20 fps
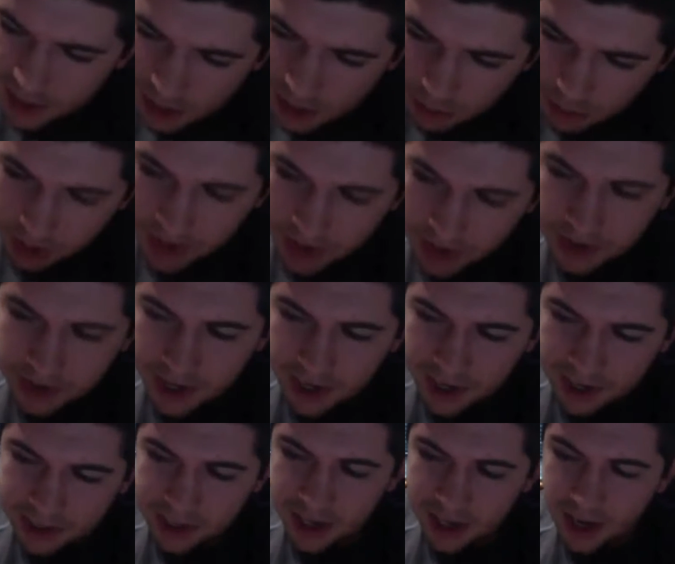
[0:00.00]
Playing the Knicks
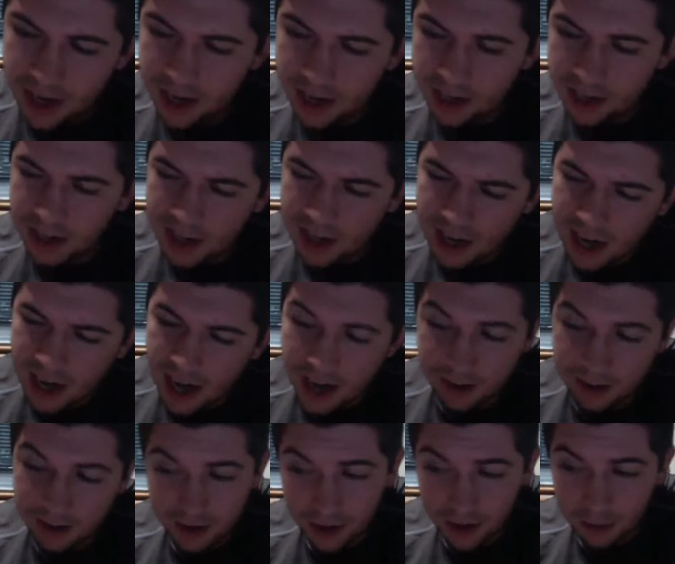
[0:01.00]
tonight, I
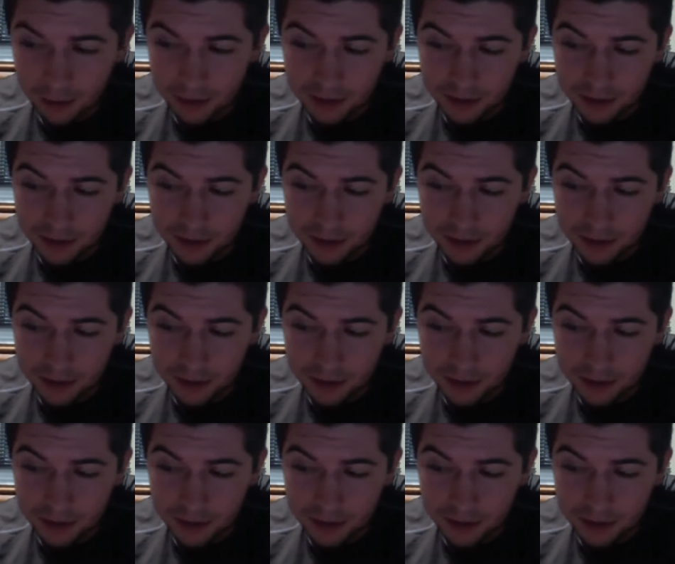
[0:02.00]
think with